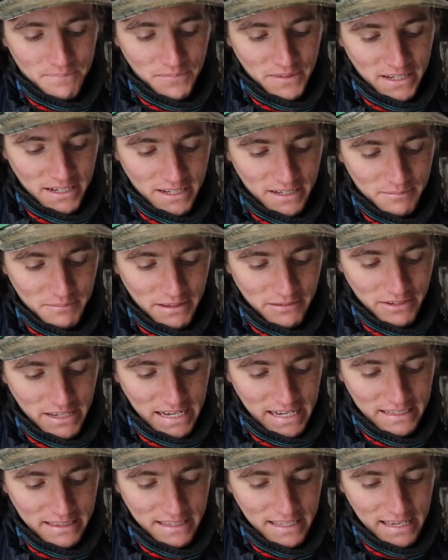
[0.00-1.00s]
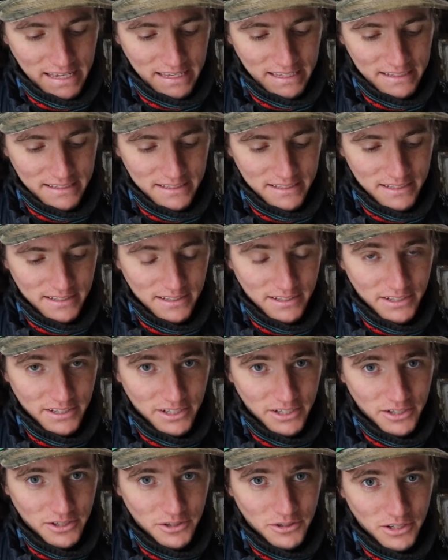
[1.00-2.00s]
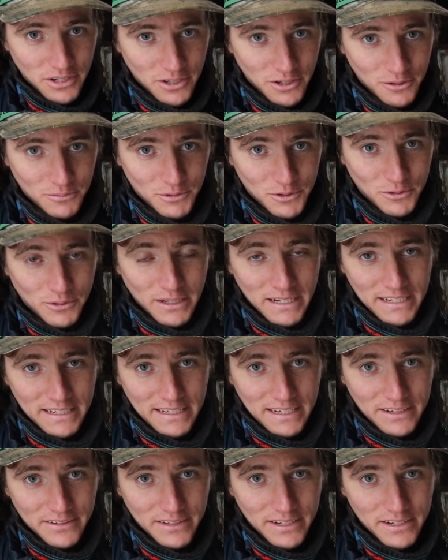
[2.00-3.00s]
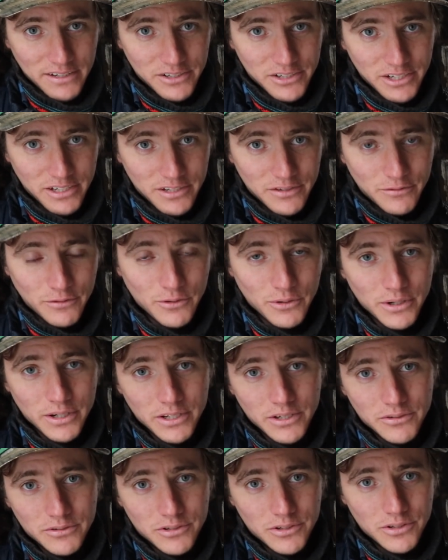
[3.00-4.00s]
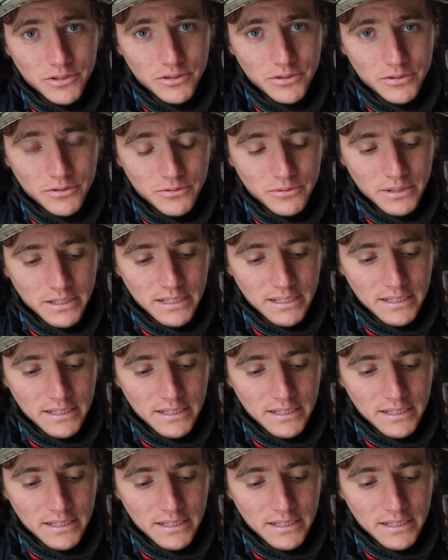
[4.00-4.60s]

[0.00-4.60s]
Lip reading: They've got that code HOME20 down there just for you to